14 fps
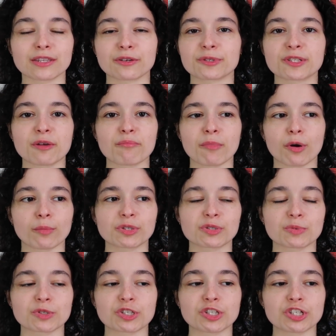There were some
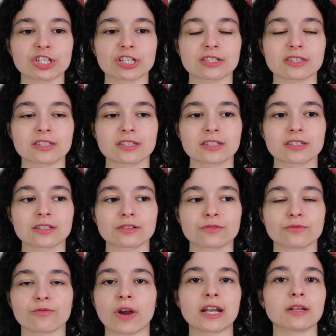moments where she just
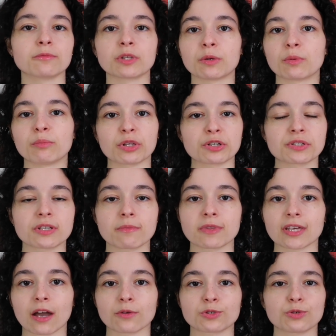randomly would blurt
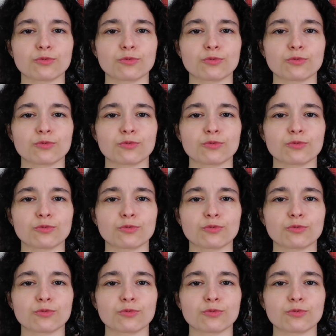something out.